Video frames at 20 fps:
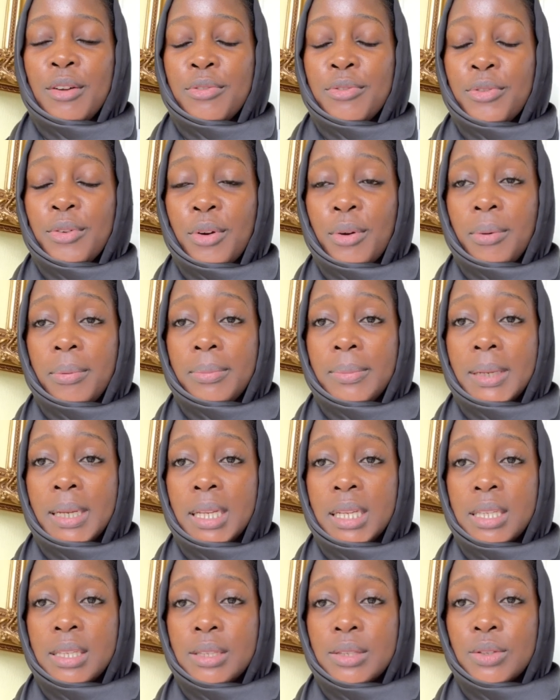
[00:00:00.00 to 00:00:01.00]
from
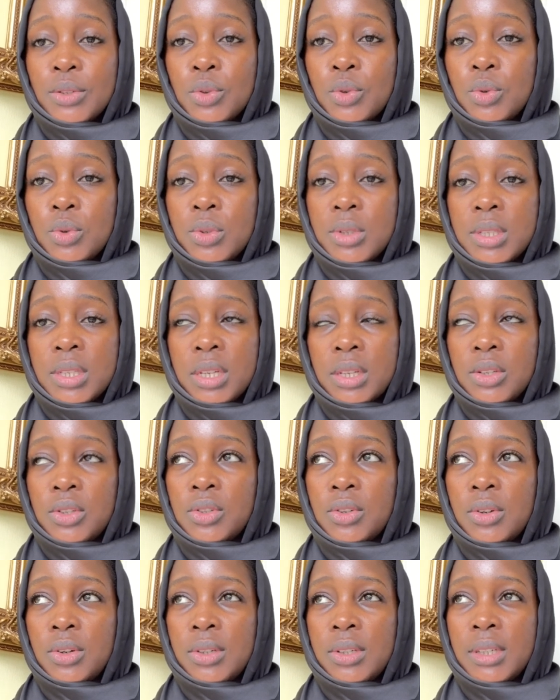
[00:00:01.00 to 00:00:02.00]
his school
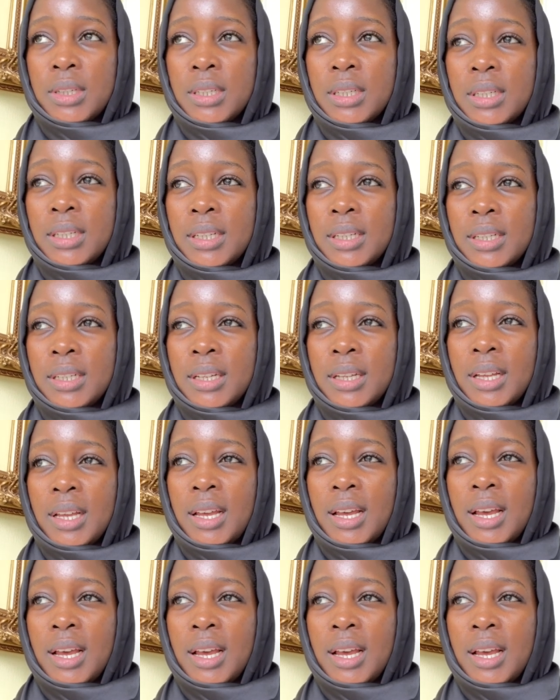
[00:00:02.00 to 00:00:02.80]
session,